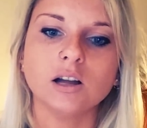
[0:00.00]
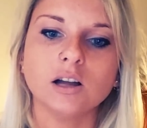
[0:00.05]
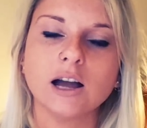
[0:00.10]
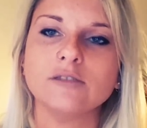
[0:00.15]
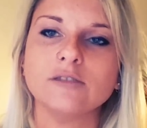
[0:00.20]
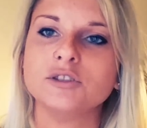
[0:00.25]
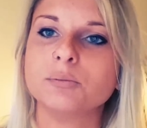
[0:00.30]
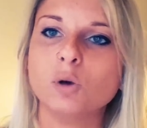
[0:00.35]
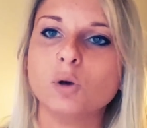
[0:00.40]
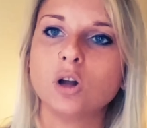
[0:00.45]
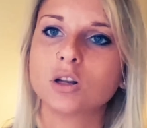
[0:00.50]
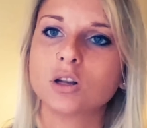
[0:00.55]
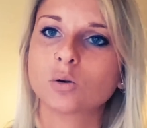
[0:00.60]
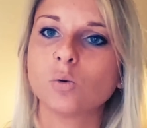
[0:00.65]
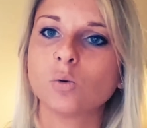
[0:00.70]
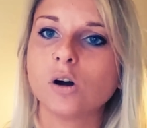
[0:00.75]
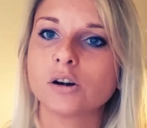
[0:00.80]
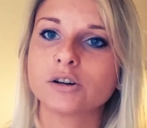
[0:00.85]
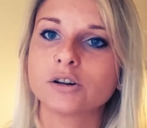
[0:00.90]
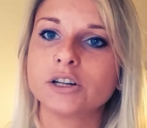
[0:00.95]
have
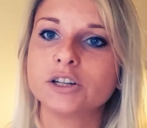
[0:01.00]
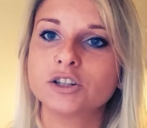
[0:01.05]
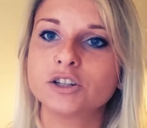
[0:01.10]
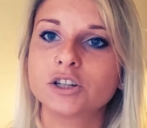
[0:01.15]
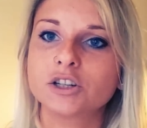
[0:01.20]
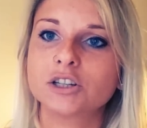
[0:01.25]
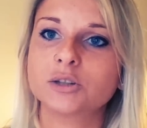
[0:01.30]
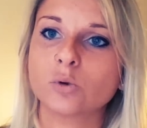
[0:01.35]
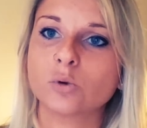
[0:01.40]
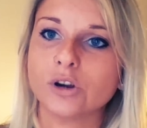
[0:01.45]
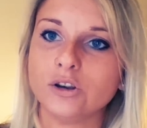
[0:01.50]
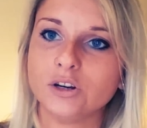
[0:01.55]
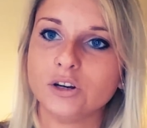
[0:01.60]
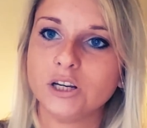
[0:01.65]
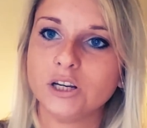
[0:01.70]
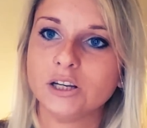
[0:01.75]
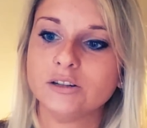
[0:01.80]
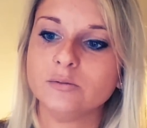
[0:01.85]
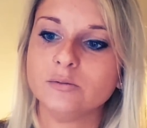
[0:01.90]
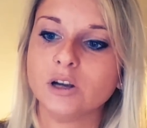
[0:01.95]
smaller water dishes where you
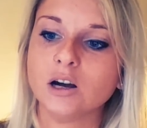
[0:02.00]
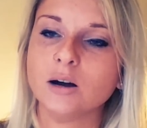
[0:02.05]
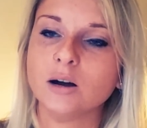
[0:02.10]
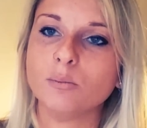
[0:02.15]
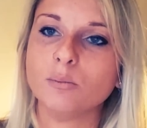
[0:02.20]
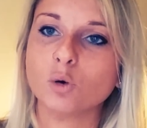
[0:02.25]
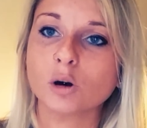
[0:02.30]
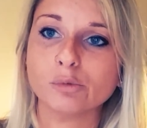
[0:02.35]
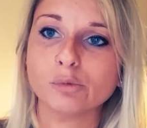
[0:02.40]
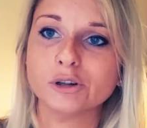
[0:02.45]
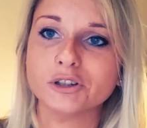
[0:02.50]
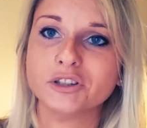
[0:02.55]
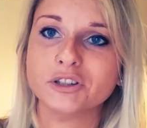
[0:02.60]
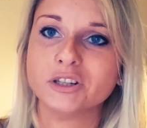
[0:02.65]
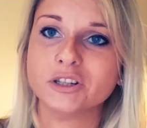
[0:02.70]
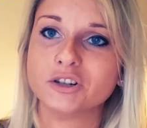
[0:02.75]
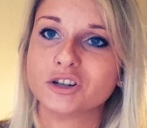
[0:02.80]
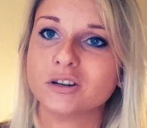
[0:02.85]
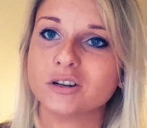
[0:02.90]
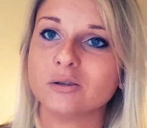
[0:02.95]
need more
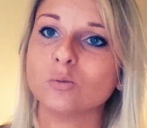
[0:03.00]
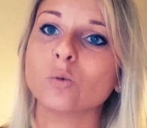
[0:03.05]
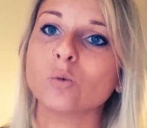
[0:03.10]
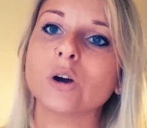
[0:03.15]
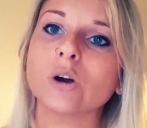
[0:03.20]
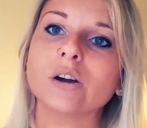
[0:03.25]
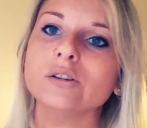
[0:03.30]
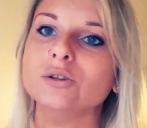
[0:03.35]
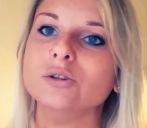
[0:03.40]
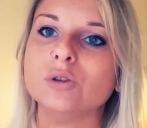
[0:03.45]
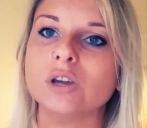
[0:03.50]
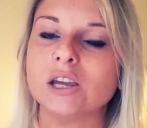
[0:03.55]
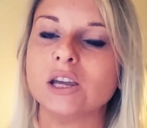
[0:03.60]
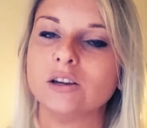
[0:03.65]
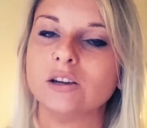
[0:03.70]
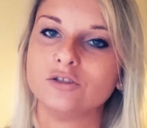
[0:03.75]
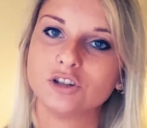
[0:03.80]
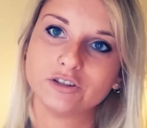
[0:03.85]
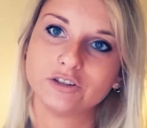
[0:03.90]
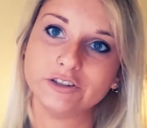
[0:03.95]
precision, where you
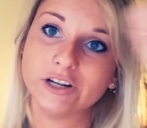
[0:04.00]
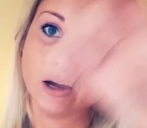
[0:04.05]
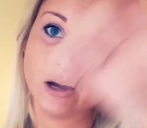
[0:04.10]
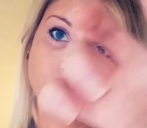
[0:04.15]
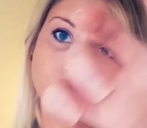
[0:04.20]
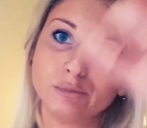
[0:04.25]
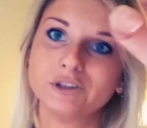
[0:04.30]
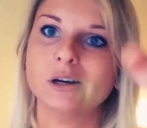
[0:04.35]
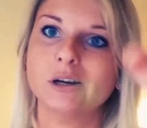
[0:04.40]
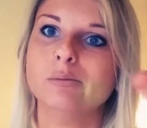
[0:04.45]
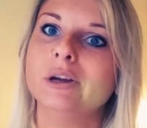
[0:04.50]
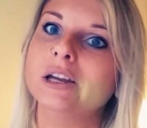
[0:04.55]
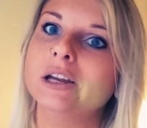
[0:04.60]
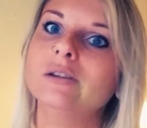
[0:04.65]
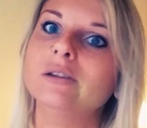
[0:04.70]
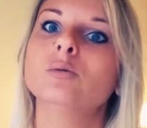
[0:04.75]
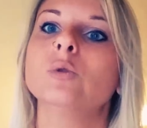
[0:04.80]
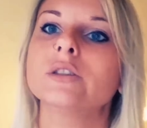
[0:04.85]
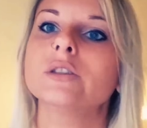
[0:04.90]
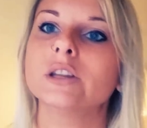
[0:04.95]
can't just dump some
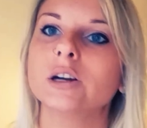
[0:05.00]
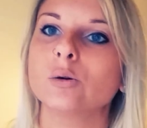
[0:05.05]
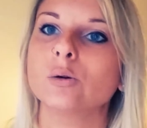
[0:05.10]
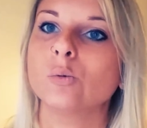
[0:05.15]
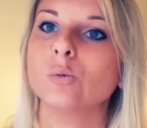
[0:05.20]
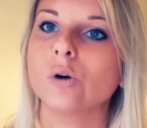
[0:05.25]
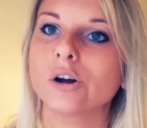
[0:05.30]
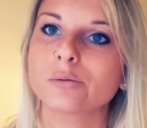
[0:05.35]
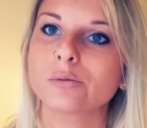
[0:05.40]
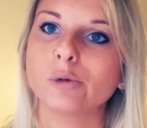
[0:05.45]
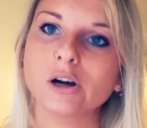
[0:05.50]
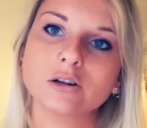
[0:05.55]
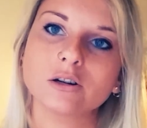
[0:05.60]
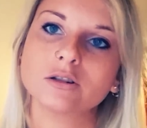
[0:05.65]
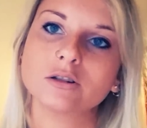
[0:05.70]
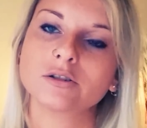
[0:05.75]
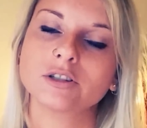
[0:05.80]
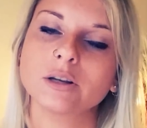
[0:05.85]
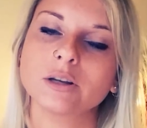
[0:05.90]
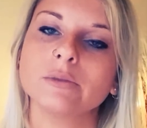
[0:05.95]
in with like a water
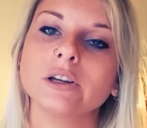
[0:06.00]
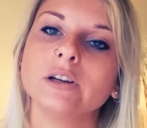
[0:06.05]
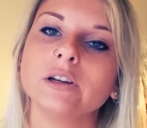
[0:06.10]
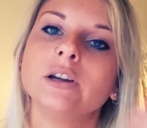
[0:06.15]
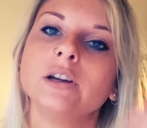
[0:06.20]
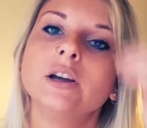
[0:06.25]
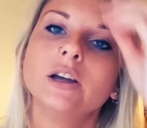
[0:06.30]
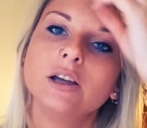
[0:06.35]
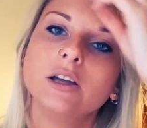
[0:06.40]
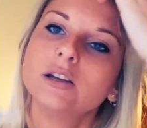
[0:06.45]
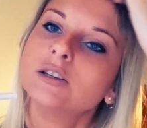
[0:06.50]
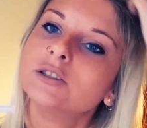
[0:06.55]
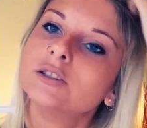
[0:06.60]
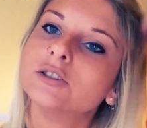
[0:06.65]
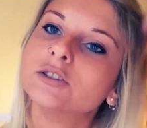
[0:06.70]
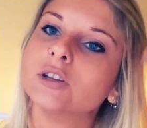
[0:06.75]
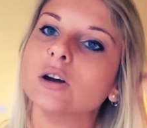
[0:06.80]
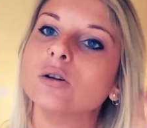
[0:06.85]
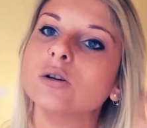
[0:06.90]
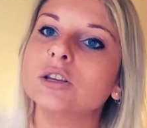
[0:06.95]
bottle or something.
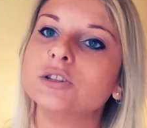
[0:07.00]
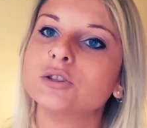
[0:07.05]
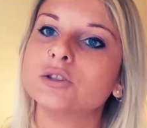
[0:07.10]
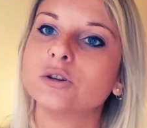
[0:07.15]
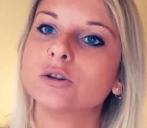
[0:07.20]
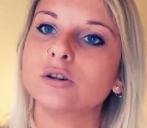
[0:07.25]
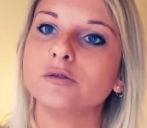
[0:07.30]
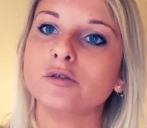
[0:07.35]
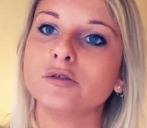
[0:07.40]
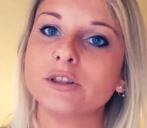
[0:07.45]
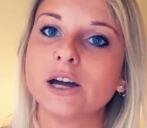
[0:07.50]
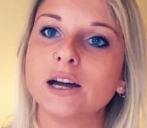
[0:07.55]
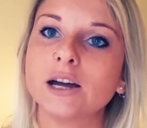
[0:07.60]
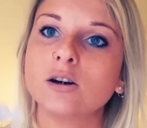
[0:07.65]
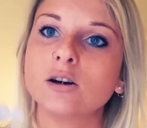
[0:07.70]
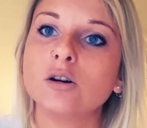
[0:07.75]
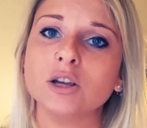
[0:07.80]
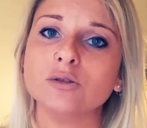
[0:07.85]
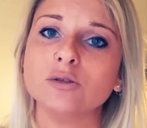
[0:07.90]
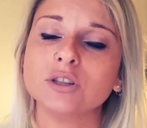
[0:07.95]
So these are good for
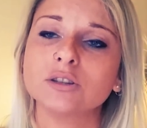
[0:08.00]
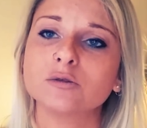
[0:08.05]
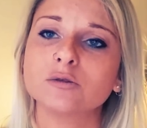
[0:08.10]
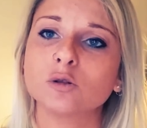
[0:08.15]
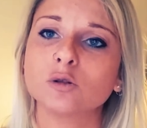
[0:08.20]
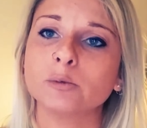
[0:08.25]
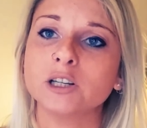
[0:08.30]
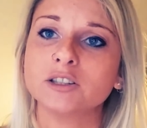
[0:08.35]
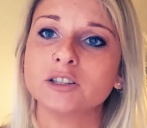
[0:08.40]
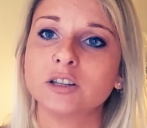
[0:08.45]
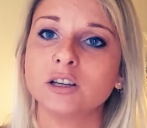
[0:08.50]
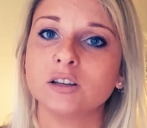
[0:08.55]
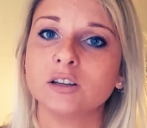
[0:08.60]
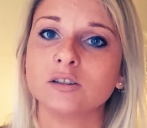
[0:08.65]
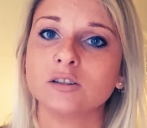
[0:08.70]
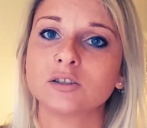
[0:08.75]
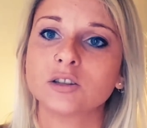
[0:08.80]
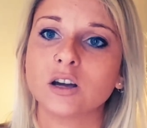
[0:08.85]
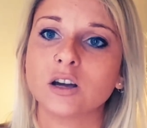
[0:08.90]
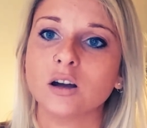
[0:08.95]
that. I use this for my
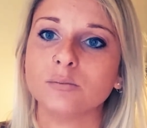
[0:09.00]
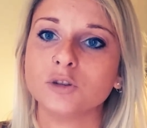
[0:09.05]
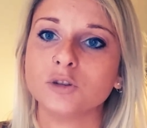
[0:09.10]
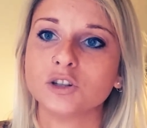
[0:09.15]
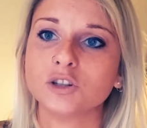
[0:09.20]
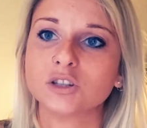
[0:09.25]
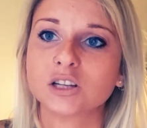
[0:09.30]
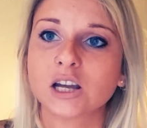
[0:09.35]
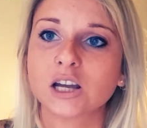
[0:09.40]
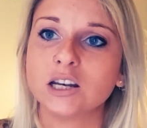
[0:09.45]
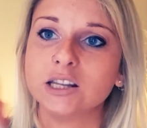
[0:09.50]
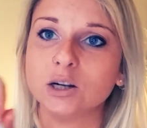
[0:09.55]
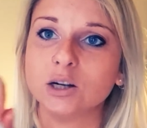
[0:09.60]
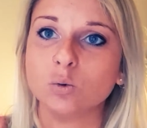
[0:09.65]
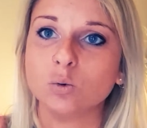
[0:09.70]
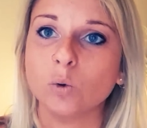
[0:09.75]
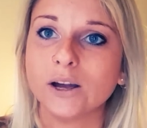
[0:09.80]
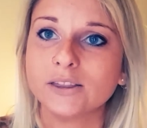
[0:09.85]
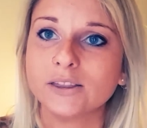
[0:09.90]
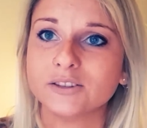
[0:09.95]
slings just to kind of
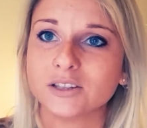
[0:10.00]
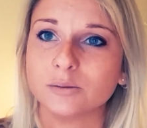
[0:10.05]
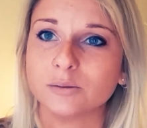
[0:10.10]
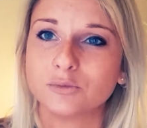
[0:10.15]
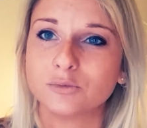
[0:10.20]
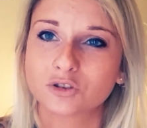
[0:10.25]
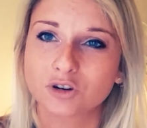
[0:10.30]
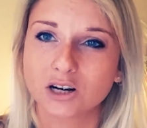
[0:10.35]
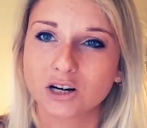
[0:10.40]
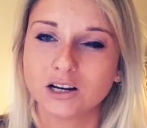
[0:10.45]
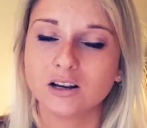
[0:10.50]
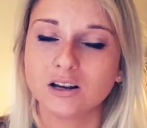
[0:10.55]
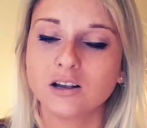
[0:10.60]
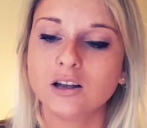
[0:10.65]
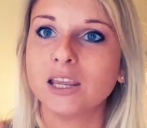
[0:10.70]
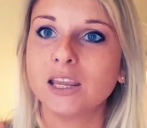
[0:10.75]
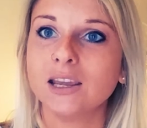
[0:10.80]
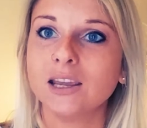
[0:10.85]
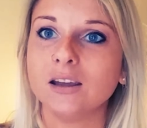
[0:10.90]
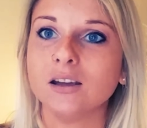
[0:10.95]
like wet the substrate
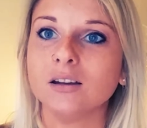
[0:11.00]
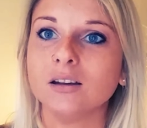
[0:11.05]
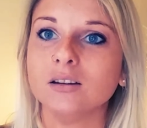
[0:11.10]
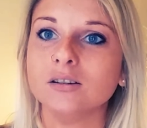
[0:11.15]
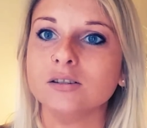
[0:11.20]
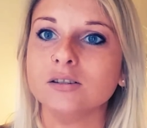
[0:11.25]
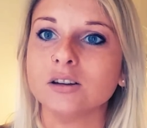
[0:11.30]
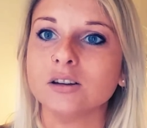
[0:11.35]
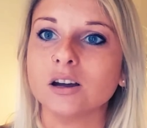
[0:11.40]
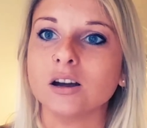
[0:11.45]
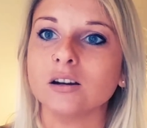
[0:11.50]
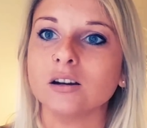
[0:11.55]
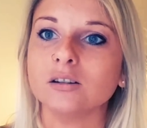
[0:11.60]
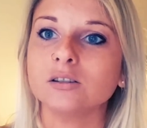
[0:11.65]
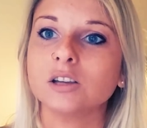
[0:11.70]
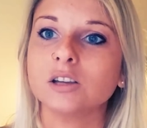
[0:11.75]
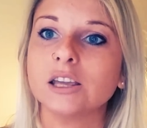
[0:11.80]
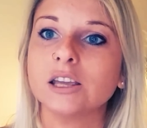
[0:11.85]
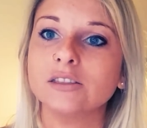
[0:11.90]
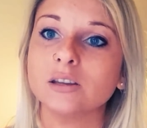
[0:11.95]
and
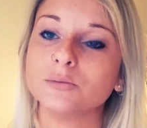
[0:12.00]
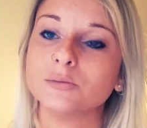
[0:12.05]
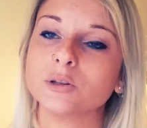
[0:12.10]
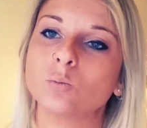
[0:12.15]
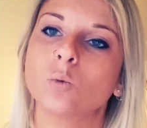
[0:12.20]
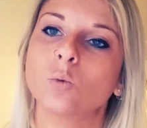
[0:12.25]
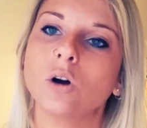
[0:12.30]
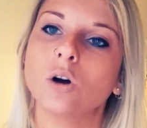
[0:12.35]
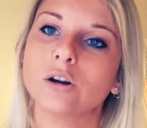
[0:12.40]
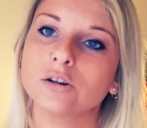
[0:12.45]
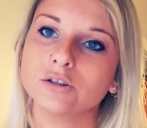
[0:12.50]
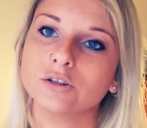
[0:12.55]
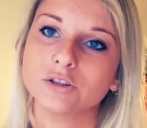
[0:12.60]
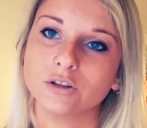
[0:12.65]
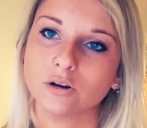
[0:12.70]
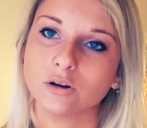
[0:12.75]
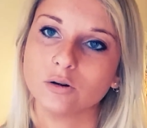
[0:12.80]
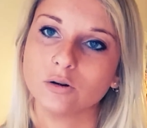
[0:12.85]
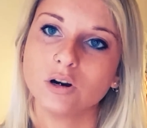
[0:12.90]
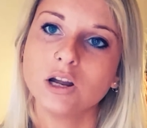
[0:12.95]
get them some water.
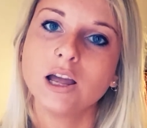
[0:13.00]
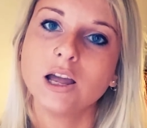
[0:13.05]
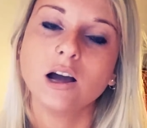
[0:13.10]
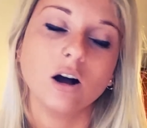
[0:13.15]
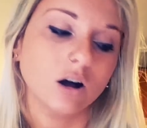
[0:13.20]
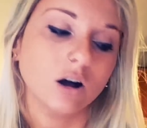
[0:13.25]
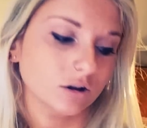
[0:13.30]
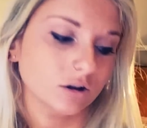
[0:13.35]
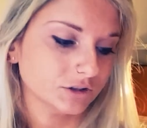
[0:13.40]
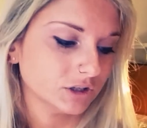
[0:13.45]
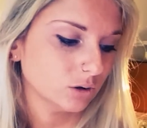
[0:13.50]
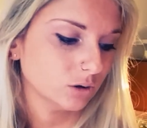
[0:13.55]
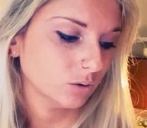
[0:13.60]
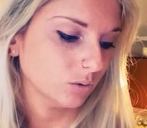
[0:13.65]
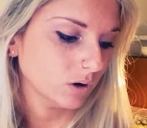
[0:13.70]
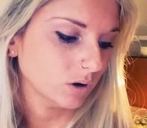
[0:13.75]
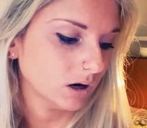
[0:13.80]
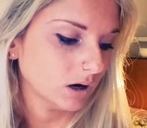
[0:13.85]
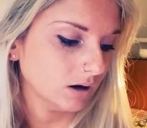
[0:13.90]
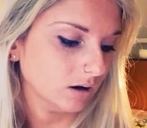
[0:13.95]
So
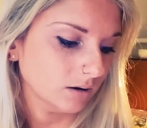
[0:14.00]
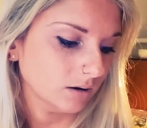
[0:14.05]
also